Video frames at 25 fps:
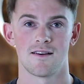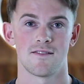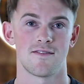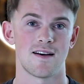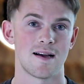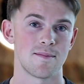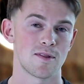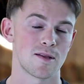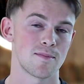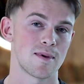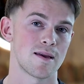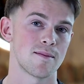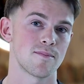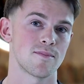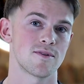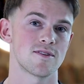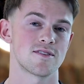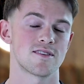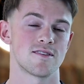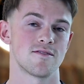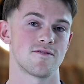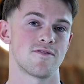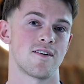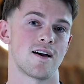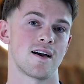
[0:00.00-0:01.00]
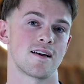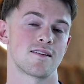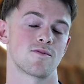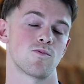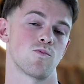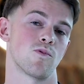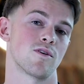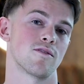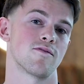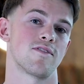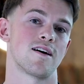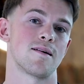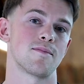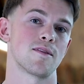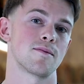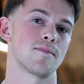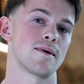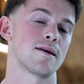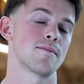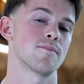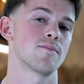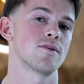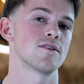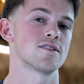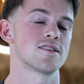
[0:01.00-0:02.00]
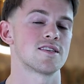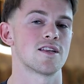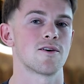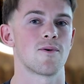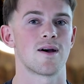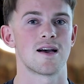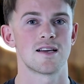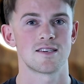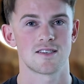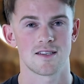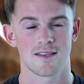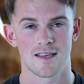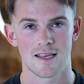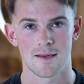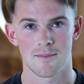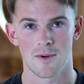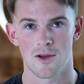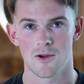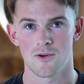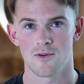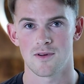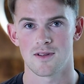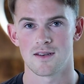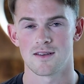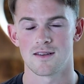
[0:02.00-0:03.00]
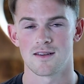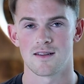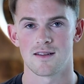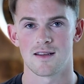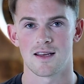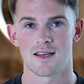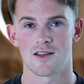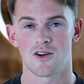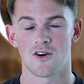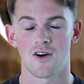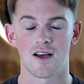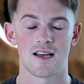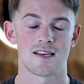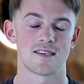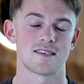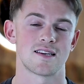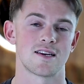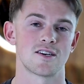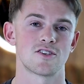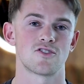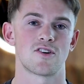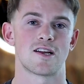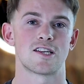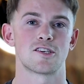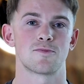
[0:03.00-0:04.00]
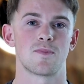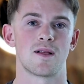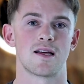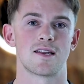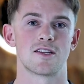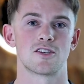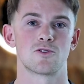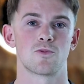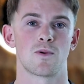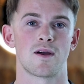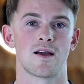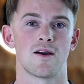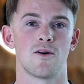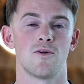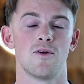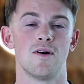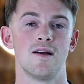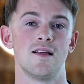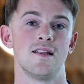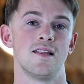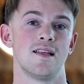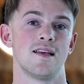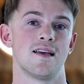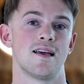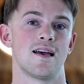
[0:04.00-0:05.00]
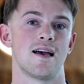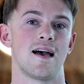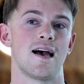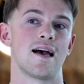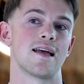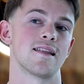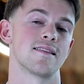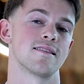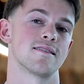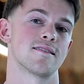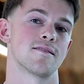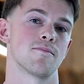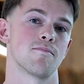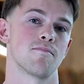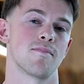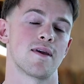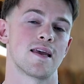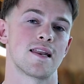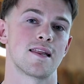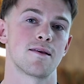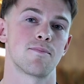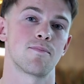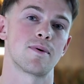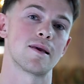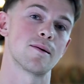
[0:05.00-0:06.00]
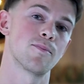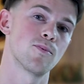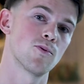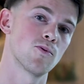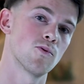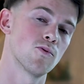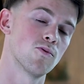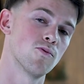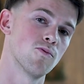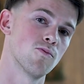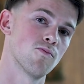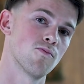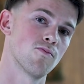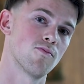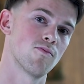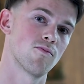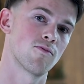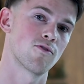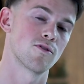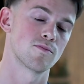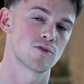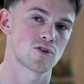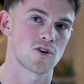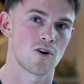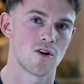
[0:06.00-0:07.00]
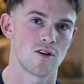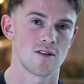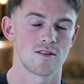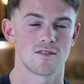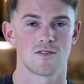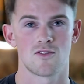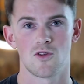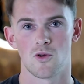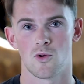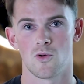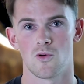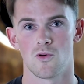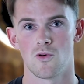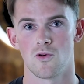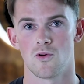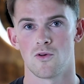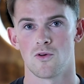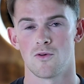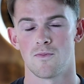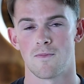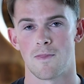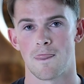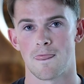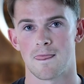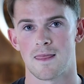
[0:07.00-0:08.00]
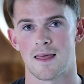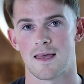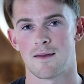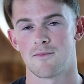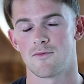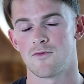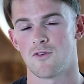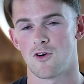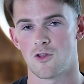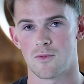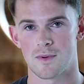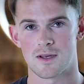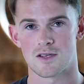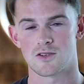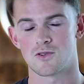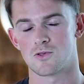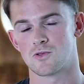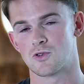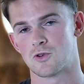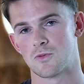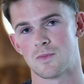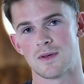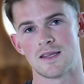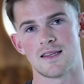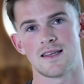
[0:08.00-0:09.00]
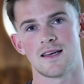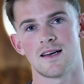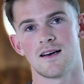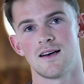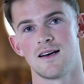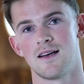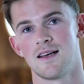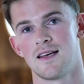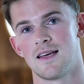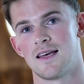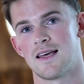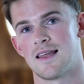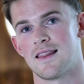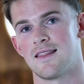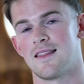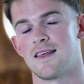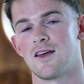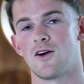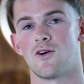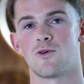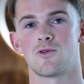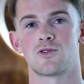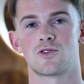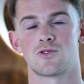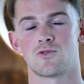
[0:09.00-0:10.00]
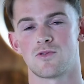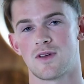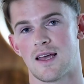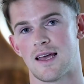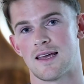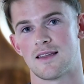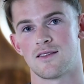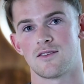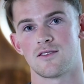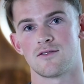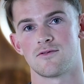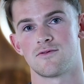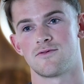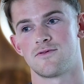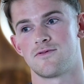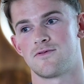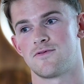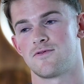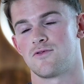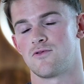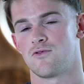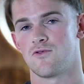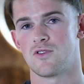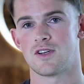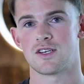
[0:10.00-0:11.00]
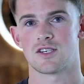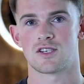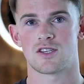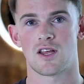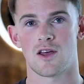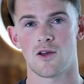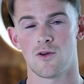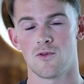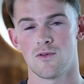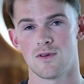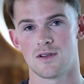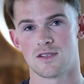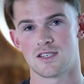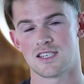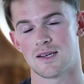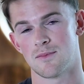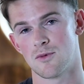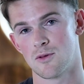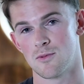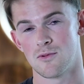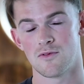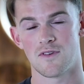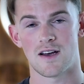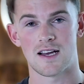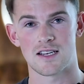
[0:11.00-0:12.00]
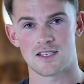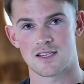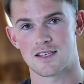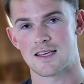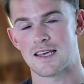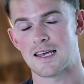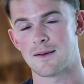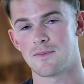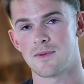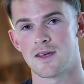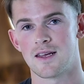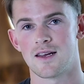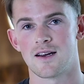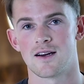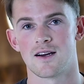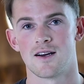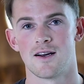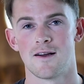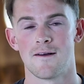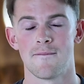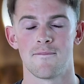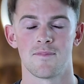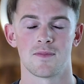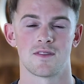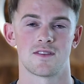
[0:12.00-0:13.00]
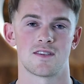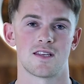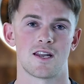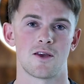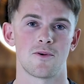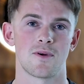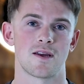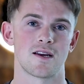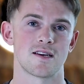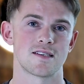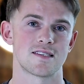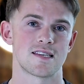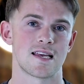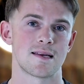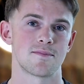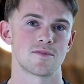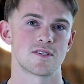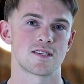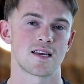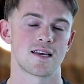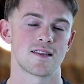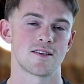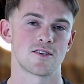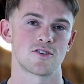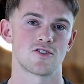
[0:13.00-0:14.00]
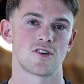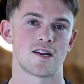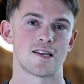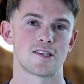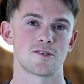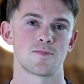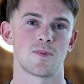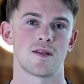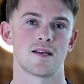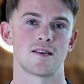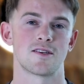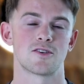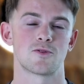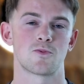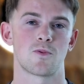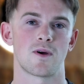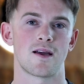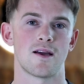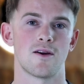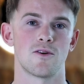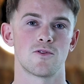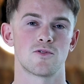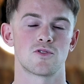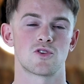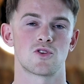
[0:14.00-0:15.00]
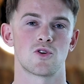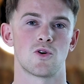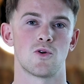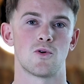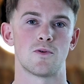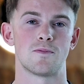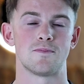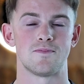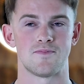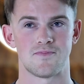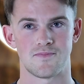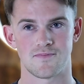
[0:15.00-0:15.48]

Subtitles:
family members, in fact one family member has now actually came out and got his hair transplant as well, and many people from Scotland who follow me on social media, they also kind of reached out, and some of them have actually came here to Now Hair Time to get their transplant as well. So